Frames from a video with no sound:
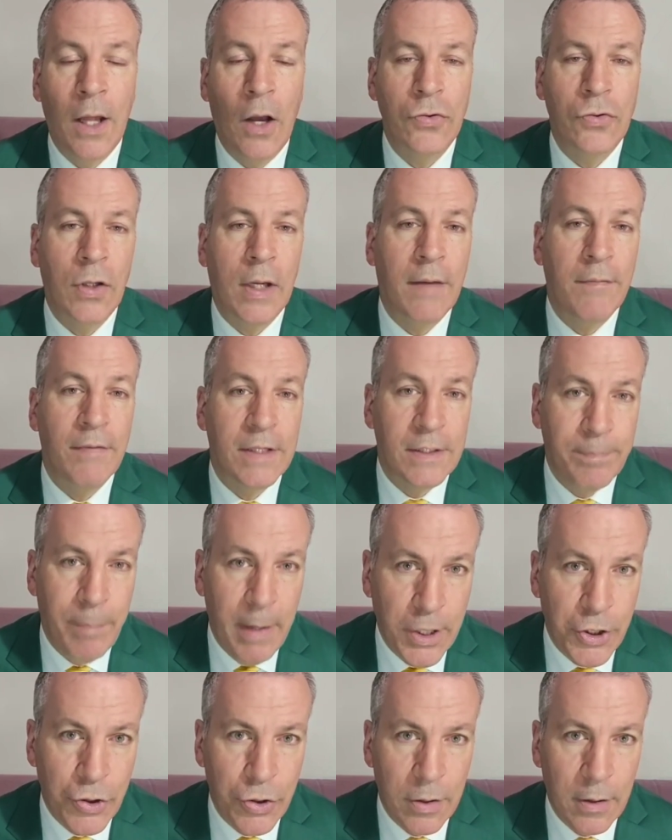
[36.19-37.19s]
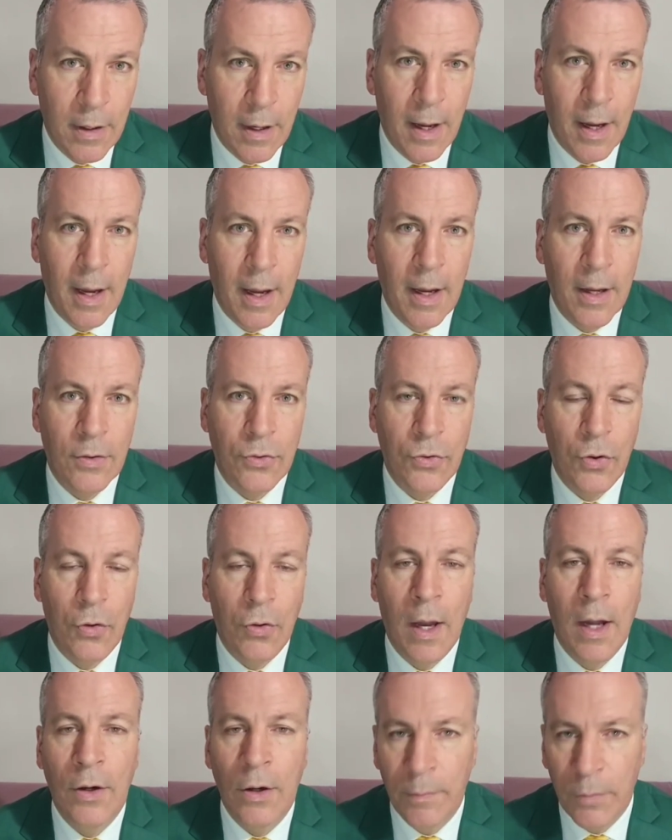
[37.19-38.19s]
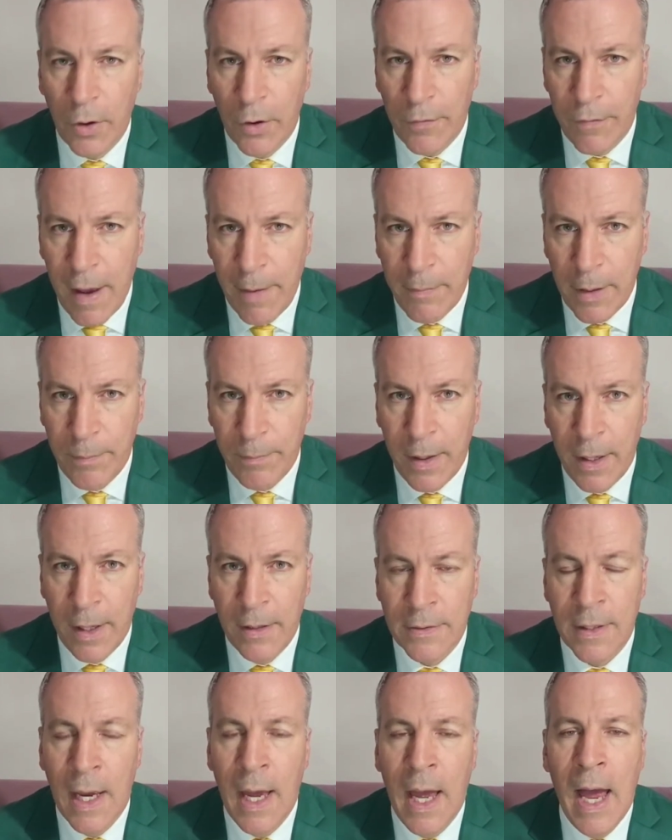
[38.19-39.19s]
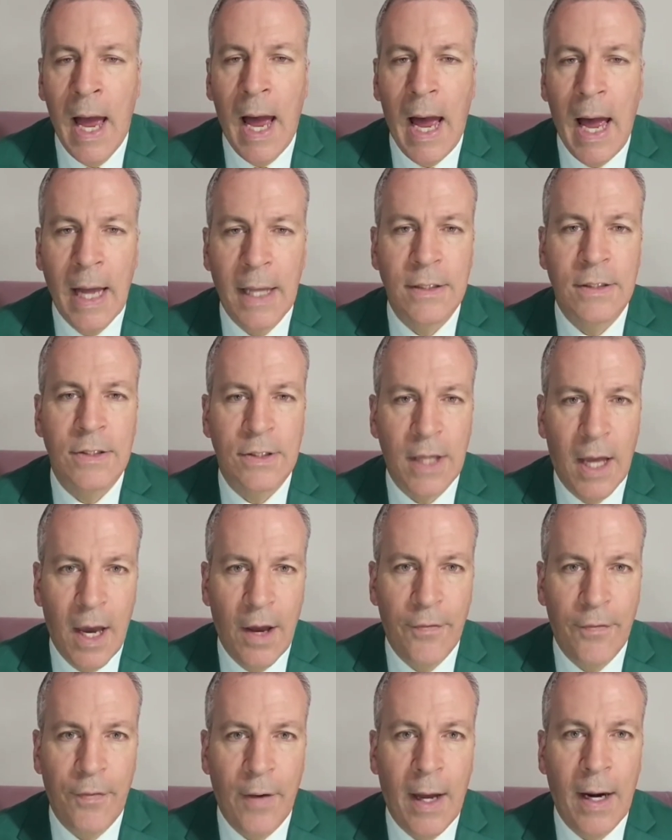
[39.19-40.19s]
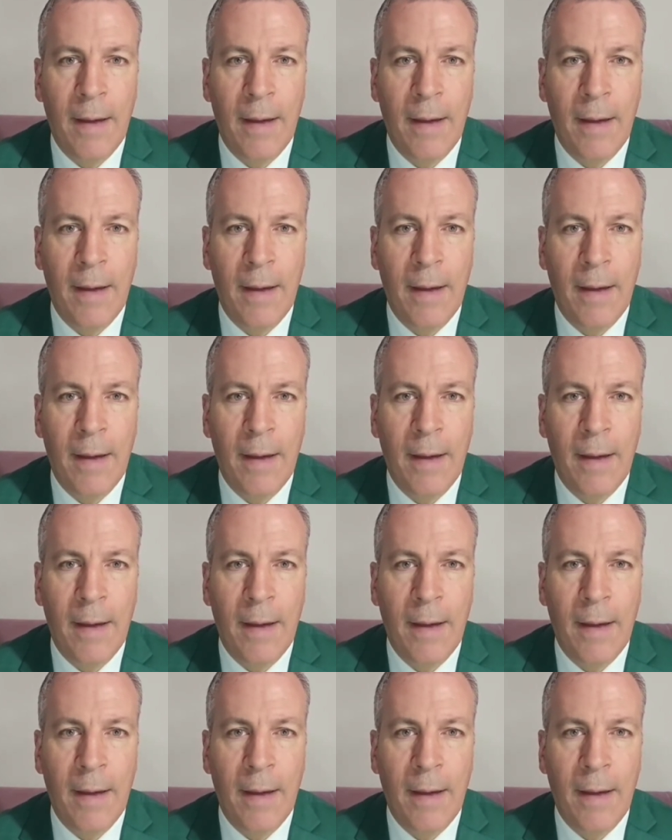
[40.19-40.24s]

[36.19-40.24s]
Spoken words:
And they also gave a speech to a number of MEPs and staff.